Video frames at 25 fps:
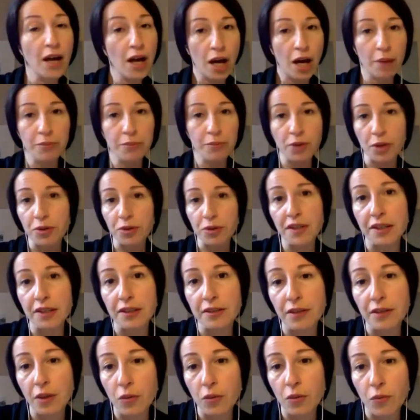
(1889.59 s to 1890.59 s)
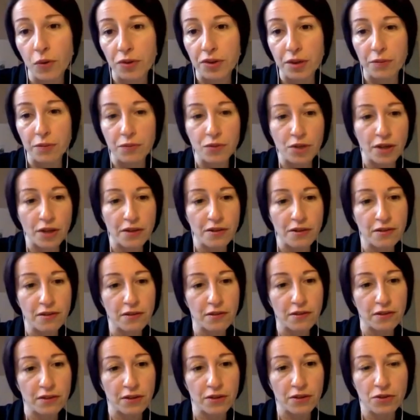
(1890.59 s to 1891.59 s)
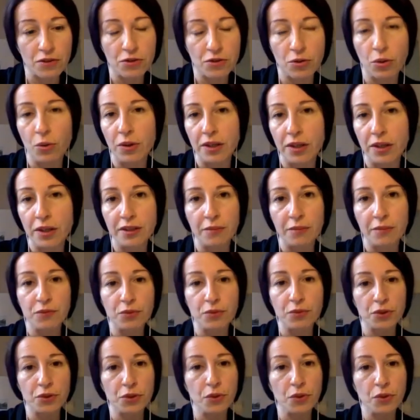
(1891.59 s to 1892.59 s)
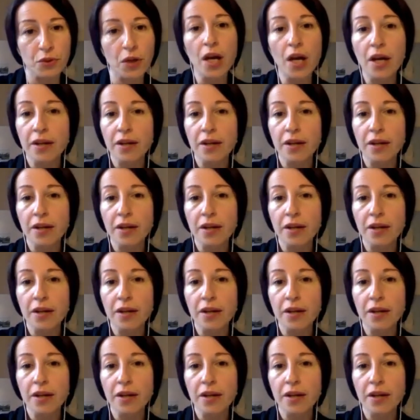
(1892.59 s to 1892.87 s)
I'm not reading the quote, I'm just showing them to you.